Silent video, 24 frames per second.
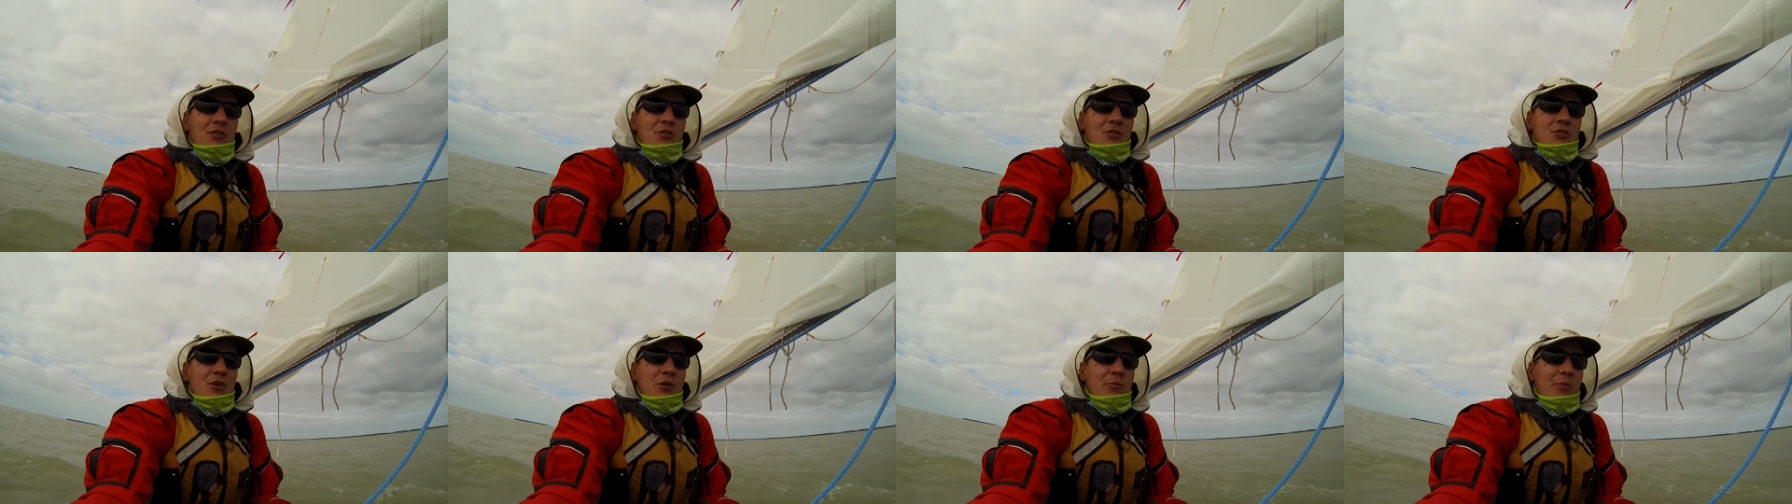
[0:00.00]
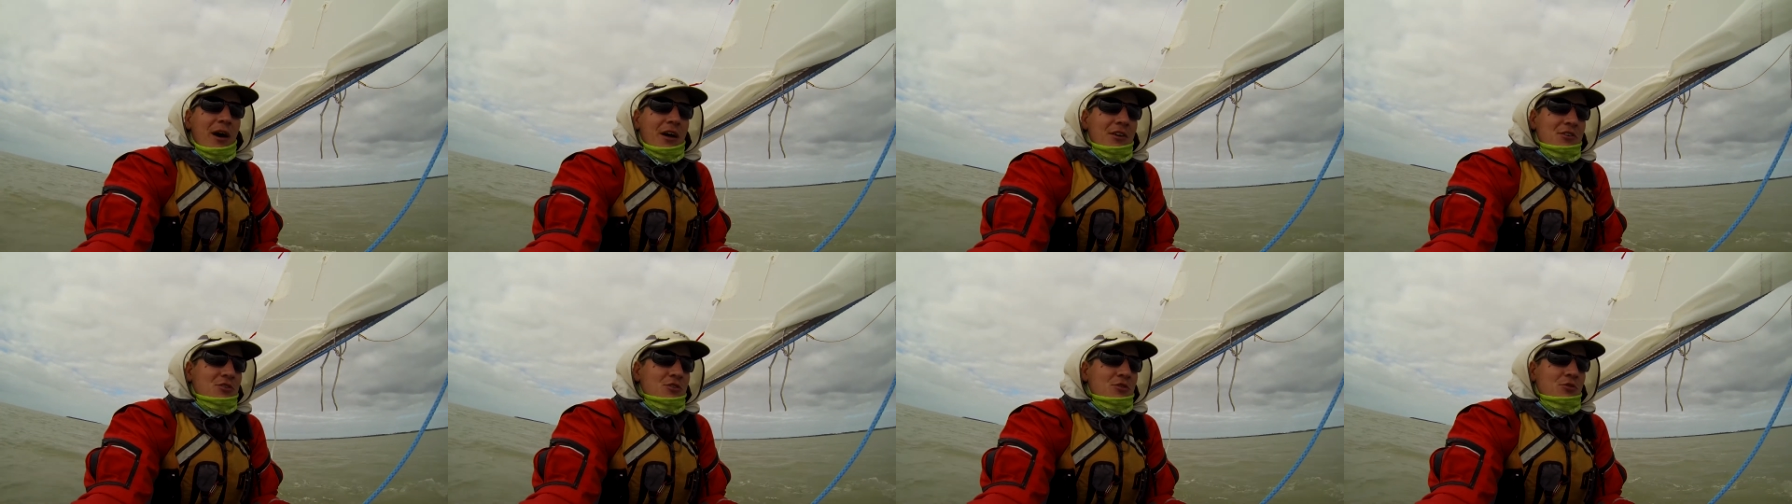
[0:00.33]
doing
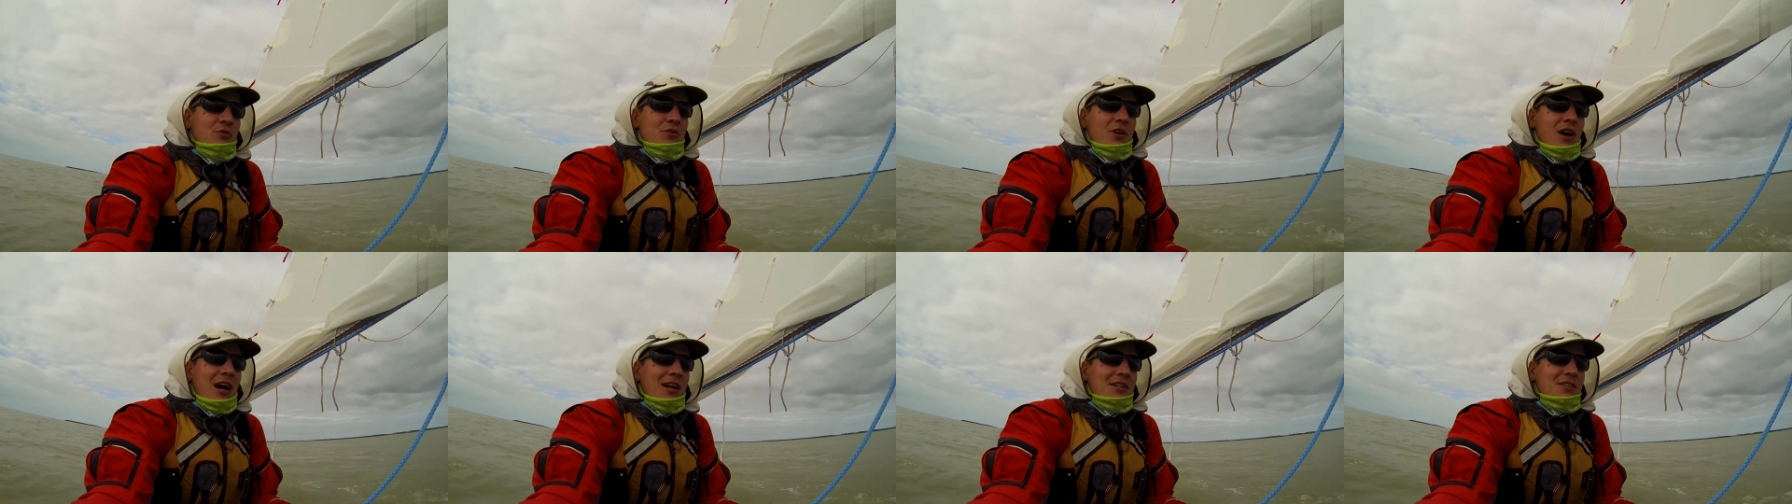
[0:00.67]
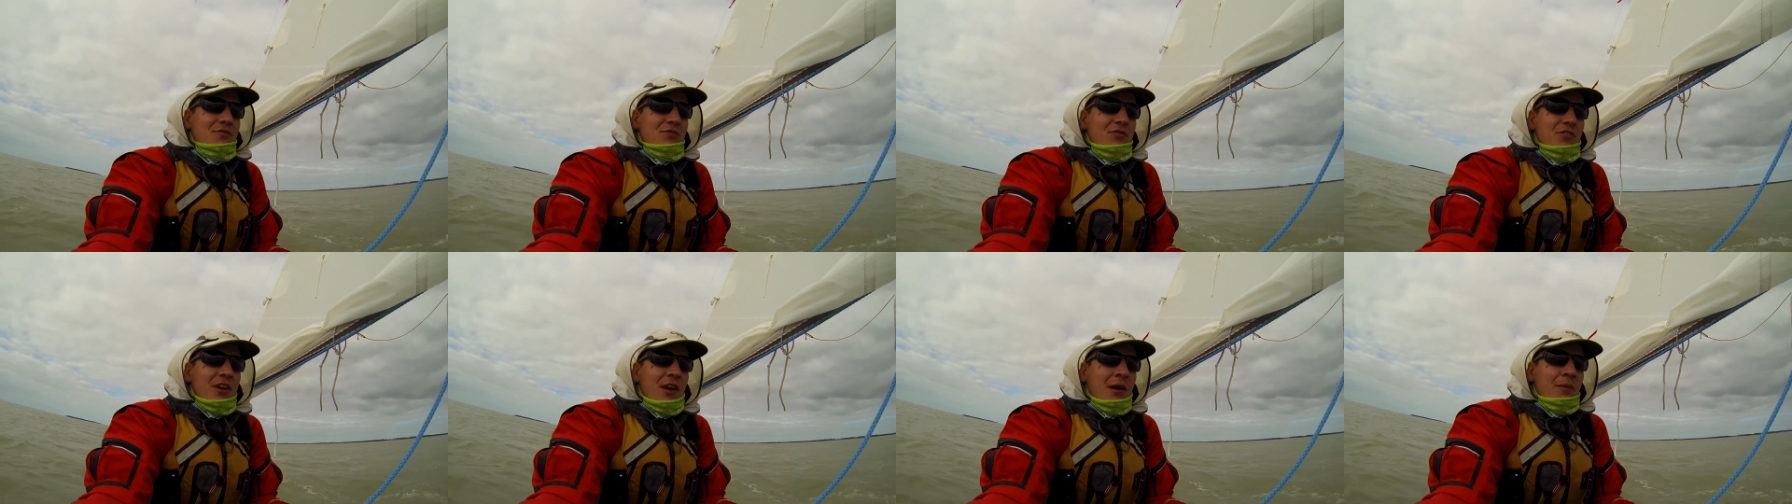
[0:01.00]
about 2 knots
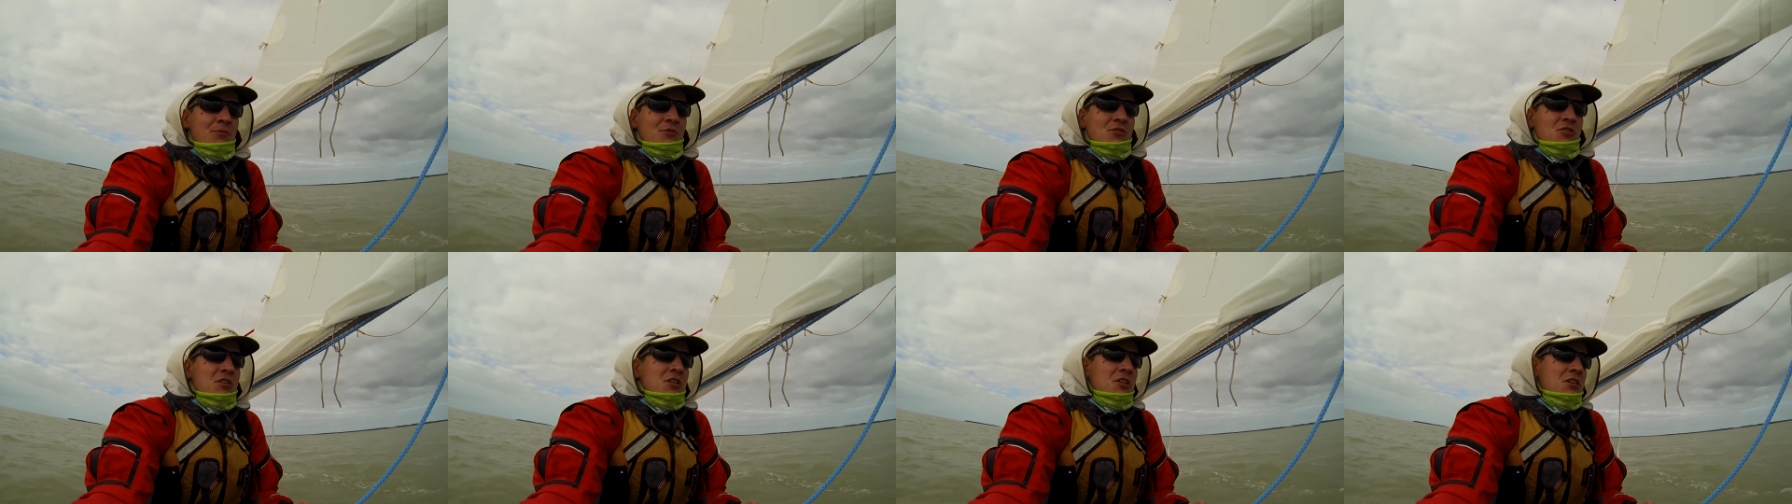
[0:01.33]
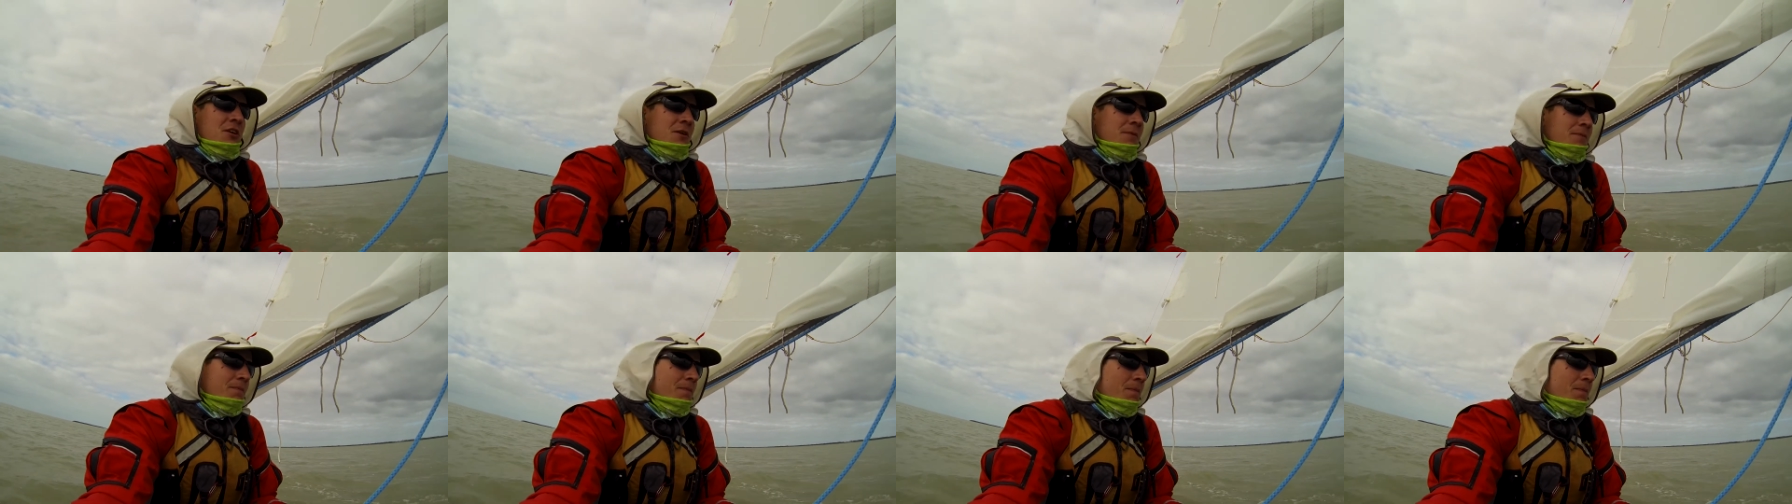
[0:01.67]
VMG.